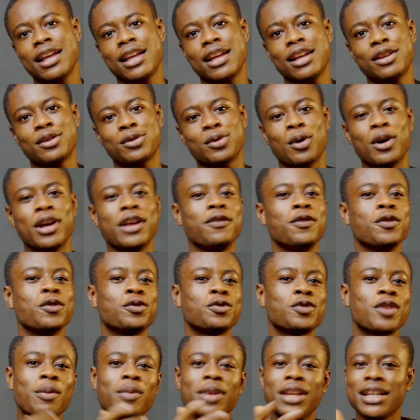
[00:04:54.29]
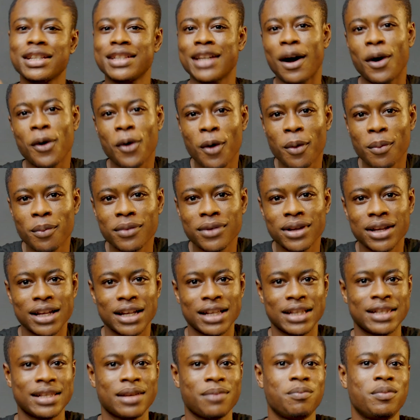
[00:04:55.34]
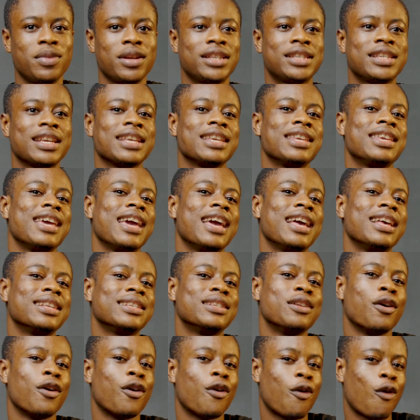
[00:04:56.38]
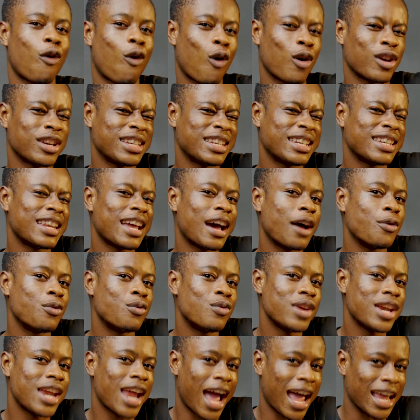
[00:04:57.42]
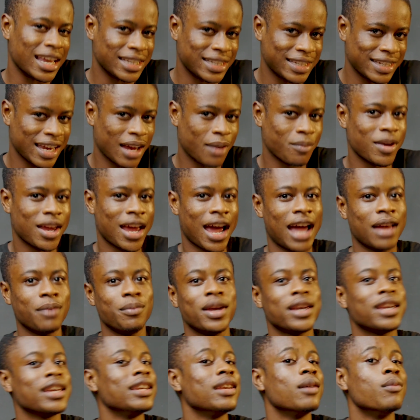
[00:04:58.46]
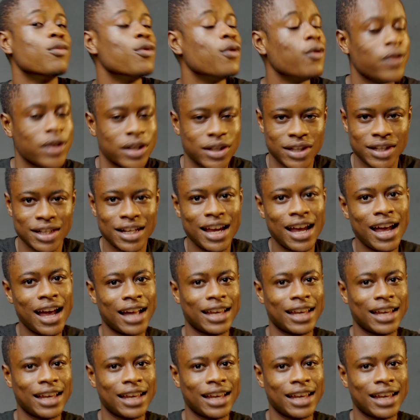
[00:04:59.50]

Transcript: So if you're streaming it at home, it's a bit against the ordinary idea behind making the movies.